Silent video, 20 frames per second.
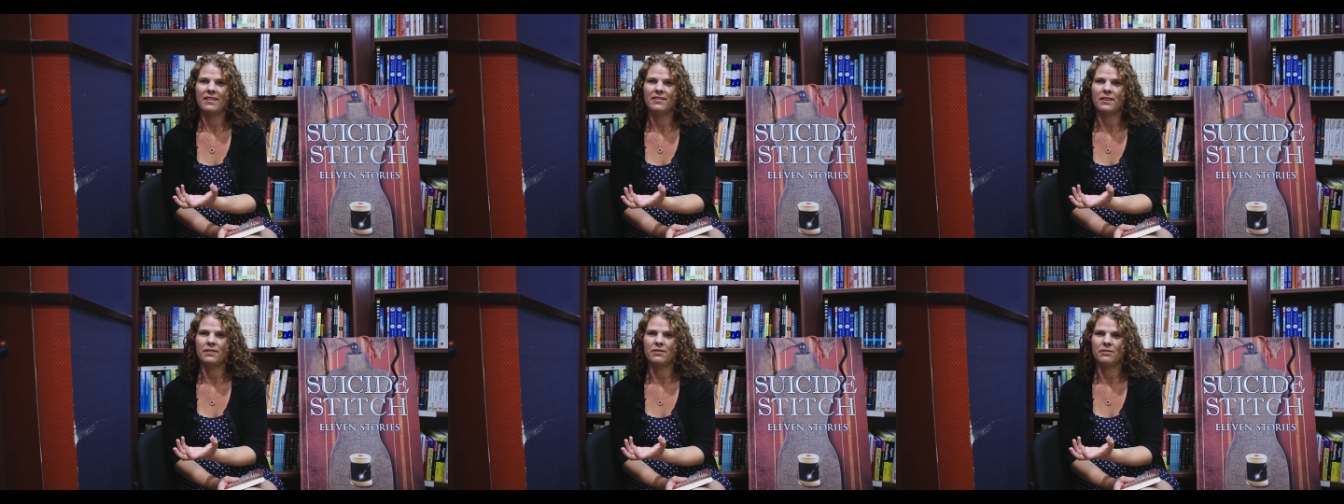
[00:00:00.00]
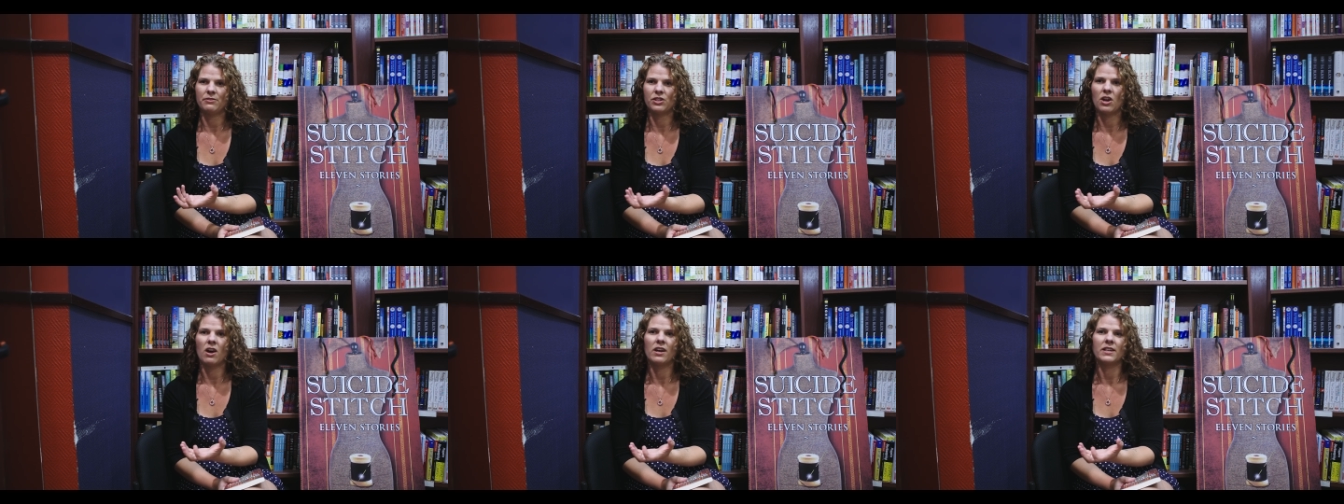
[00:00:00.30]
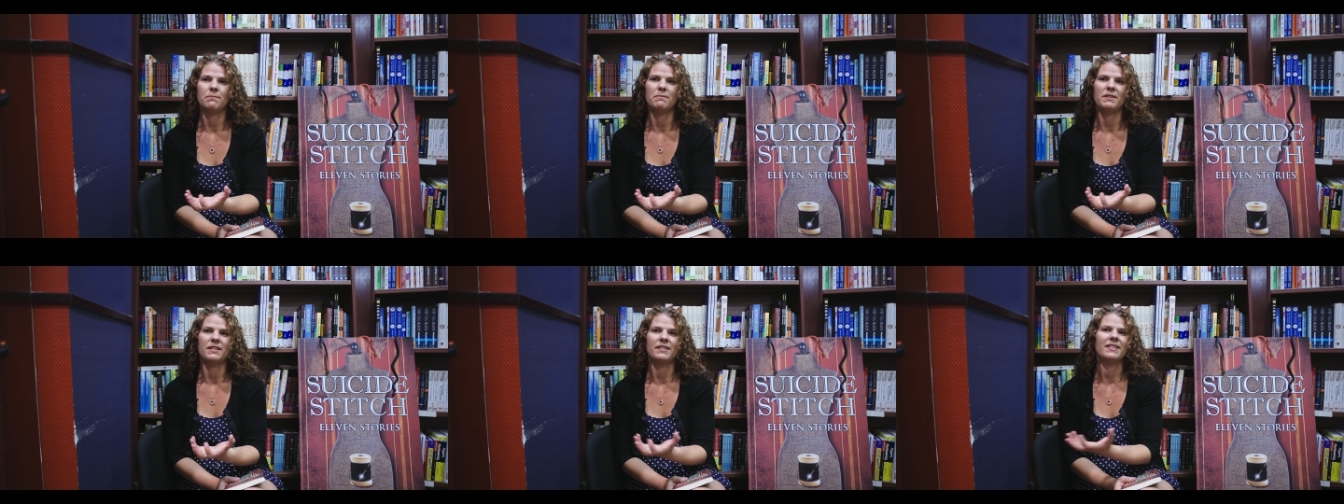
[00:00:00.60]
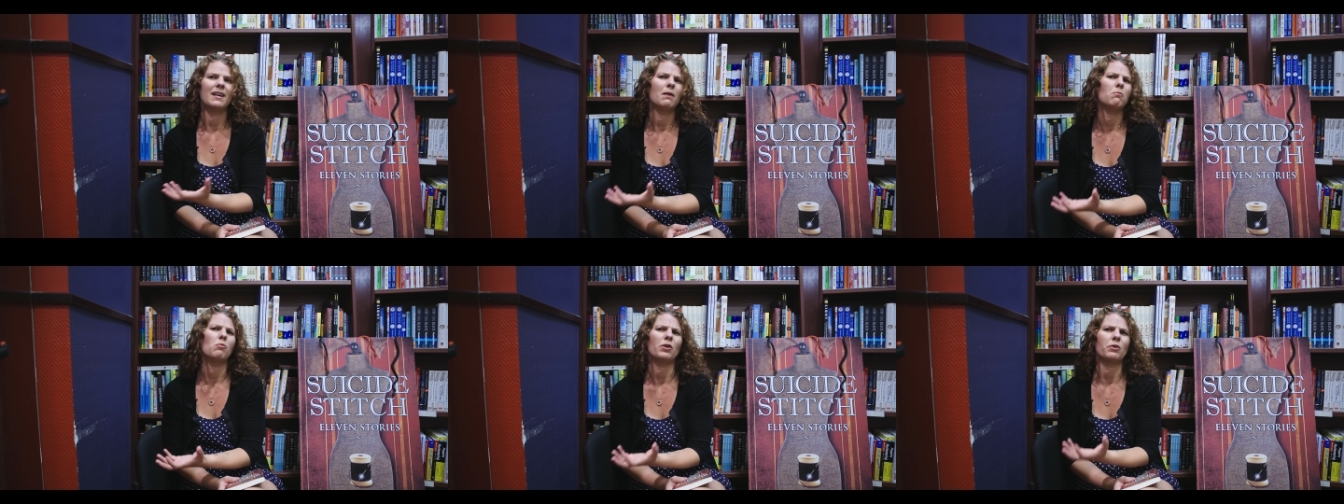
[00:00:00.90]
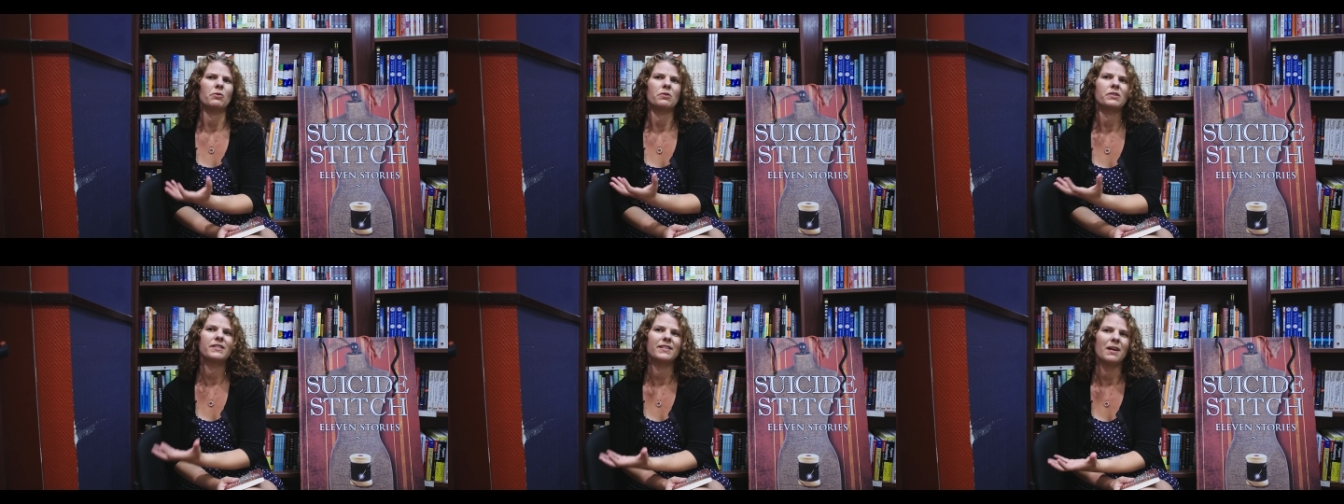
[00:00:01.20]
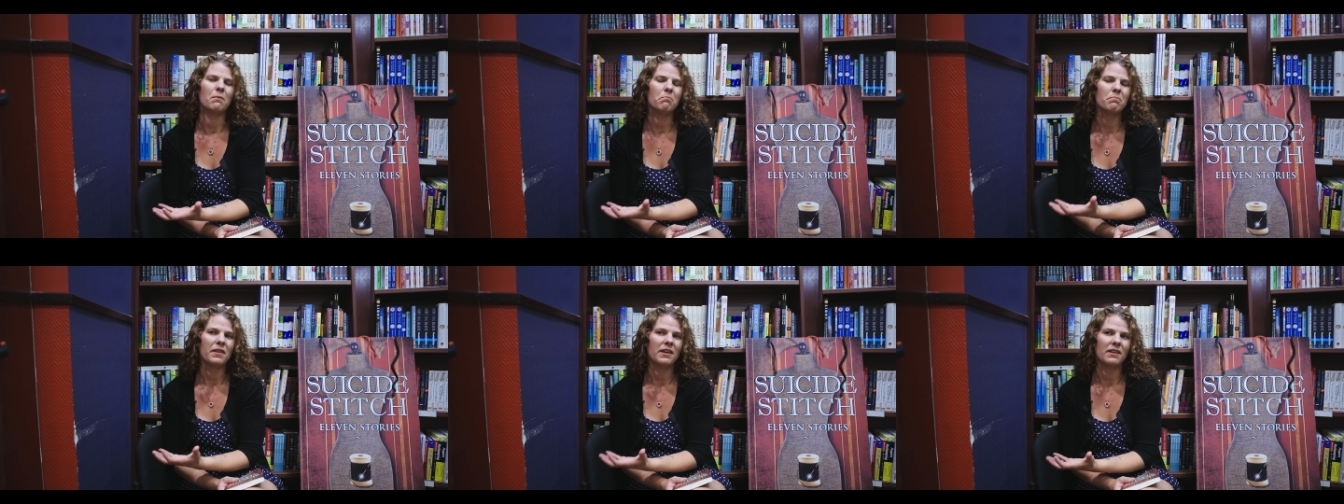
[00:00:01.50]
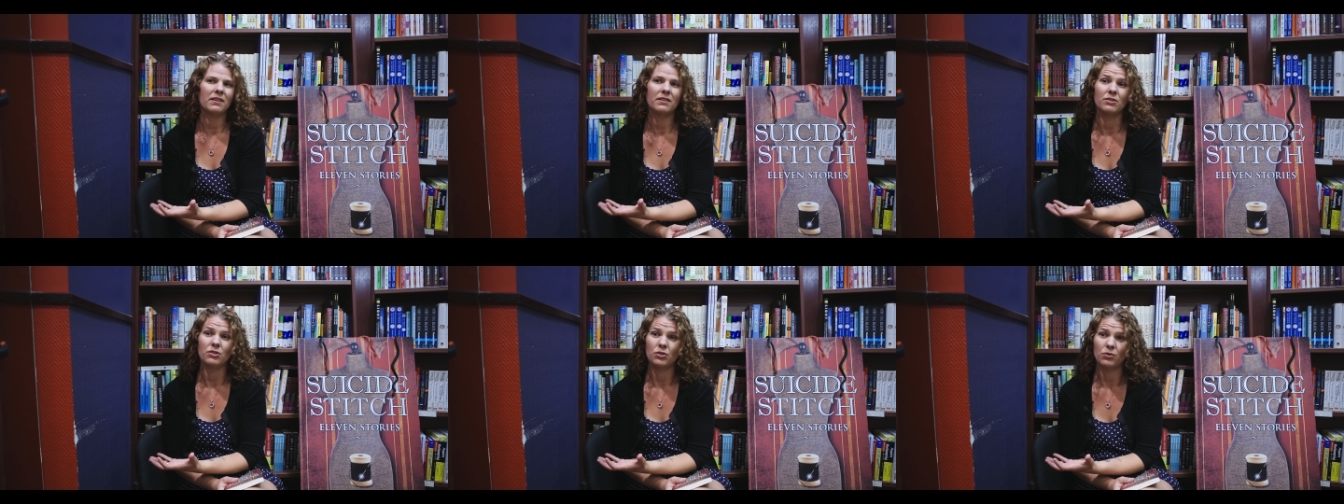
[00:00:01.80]
that there's got to be someone or something
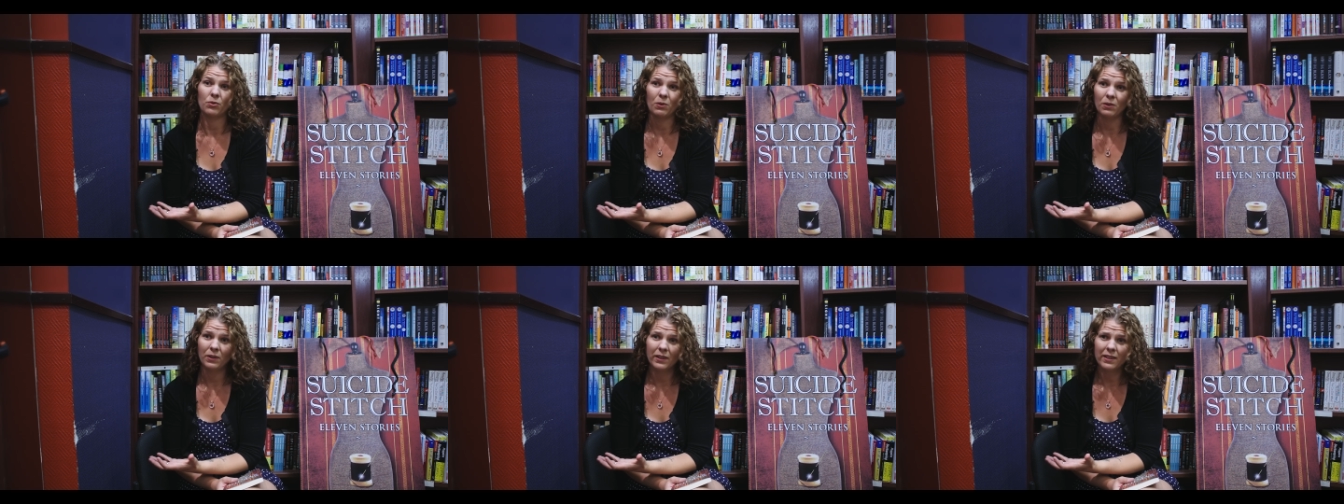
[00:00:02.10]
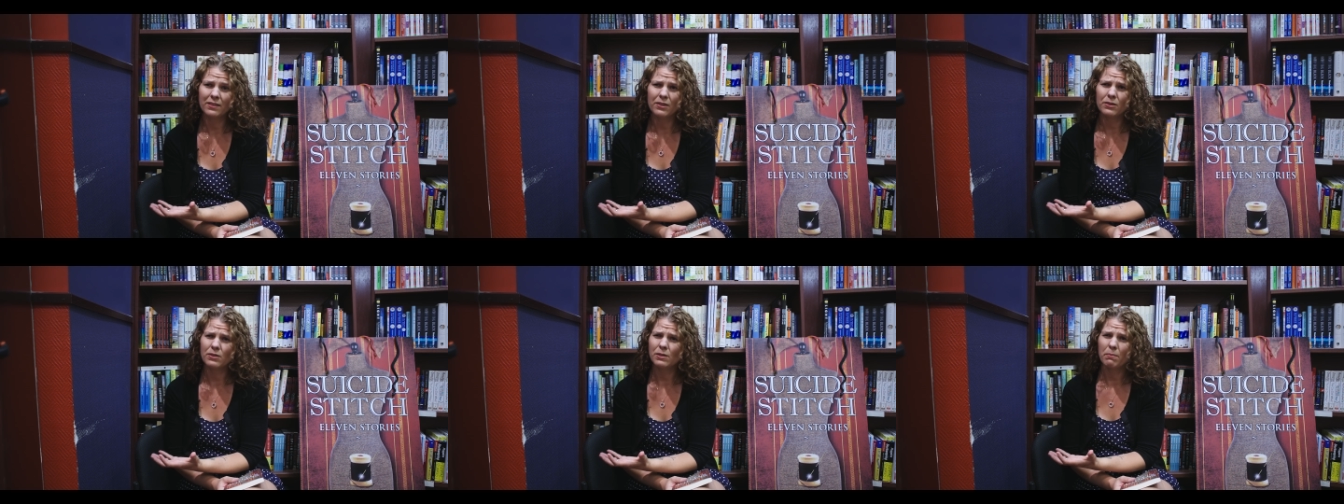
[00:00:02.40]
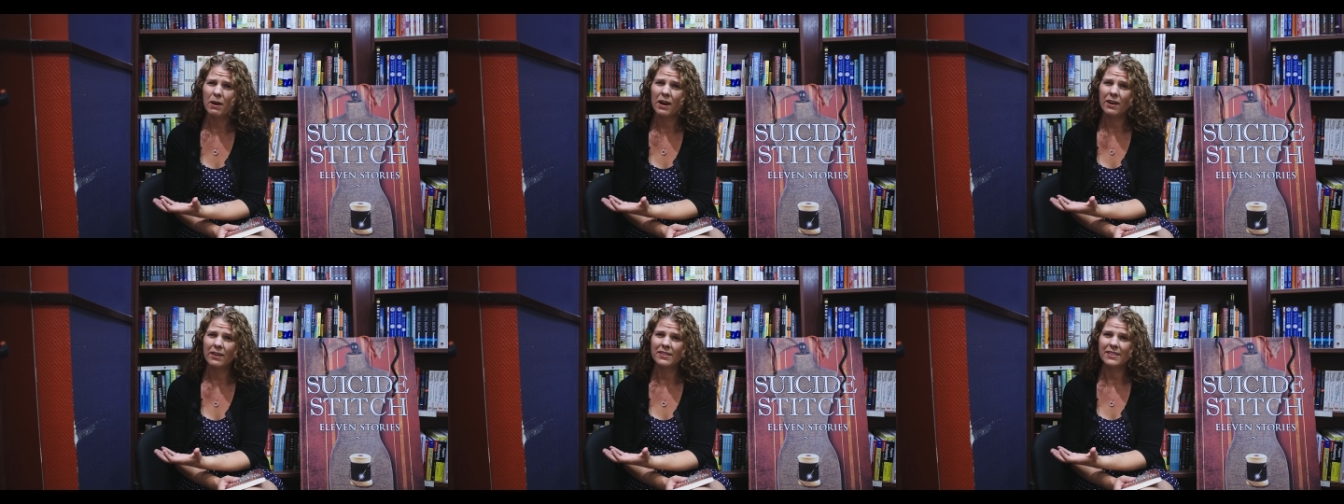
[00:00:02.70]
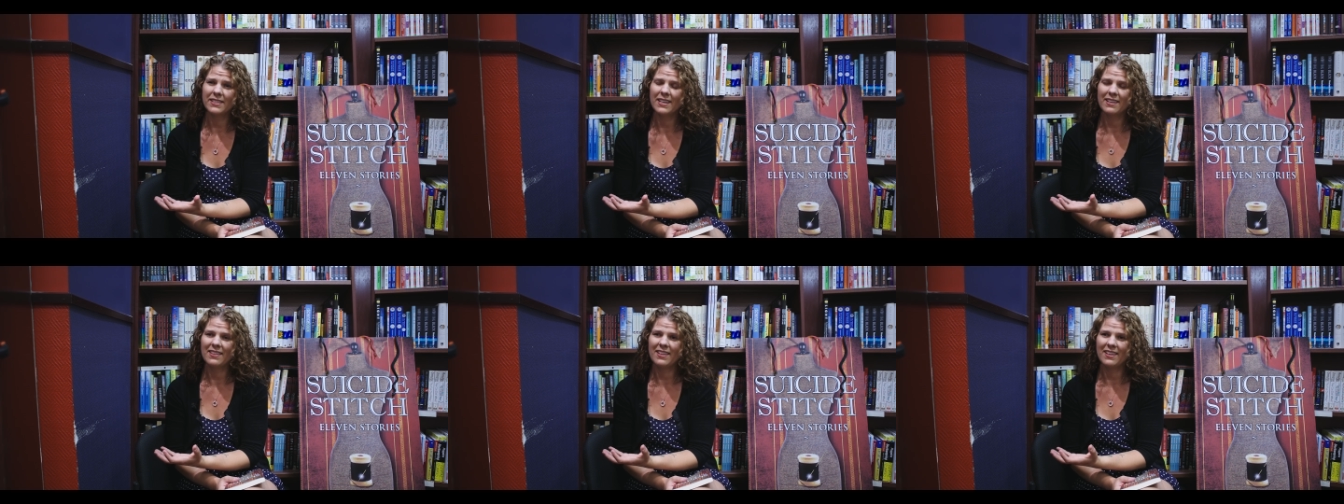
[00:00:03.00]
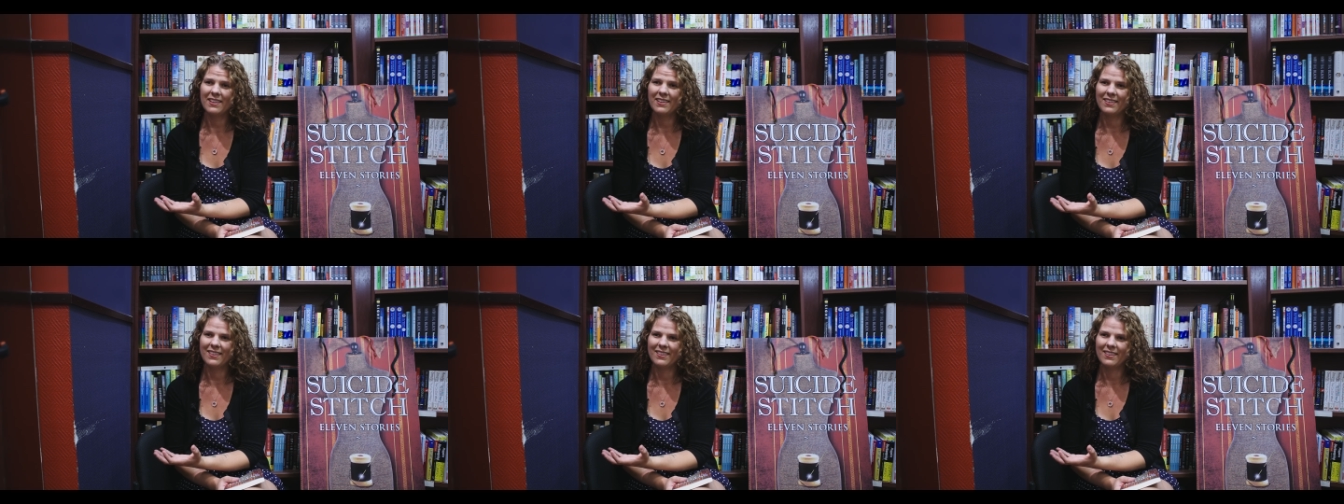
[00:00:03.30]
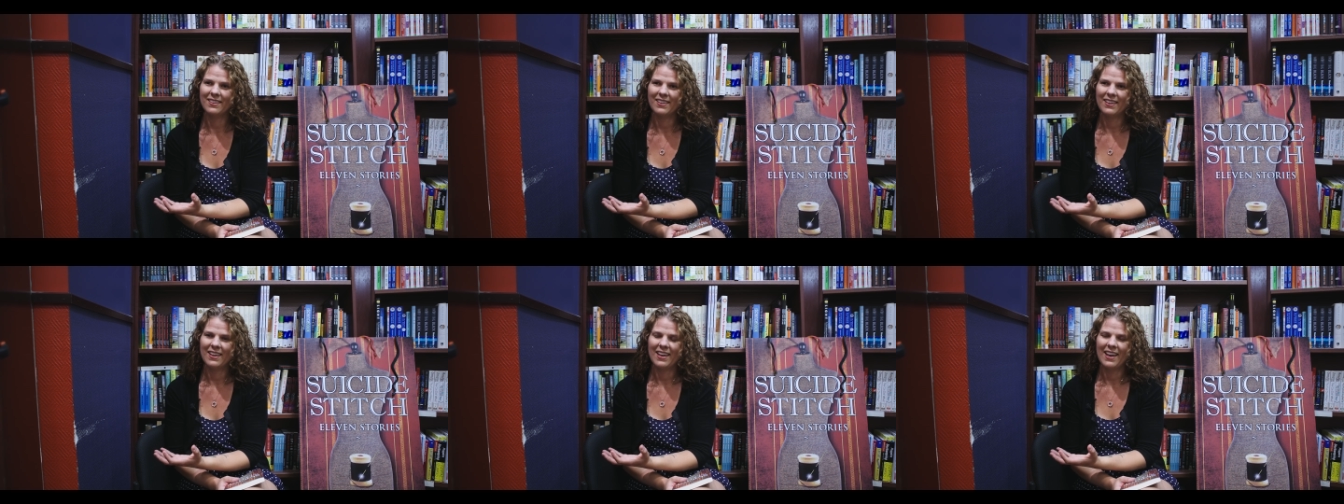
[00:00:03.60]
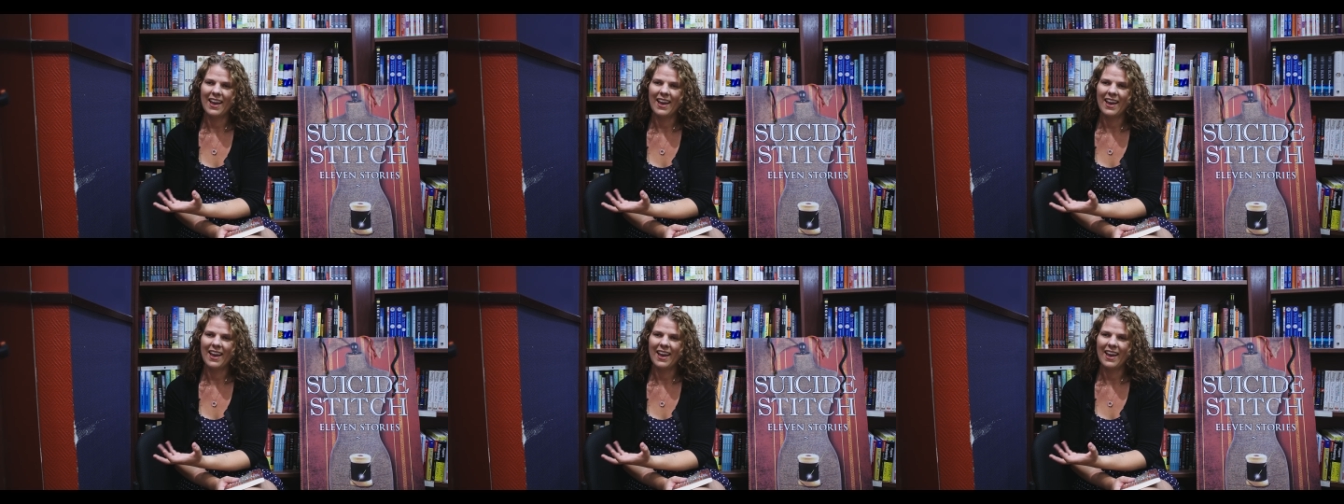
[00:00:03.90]
controlling those parts, I think. Yeah.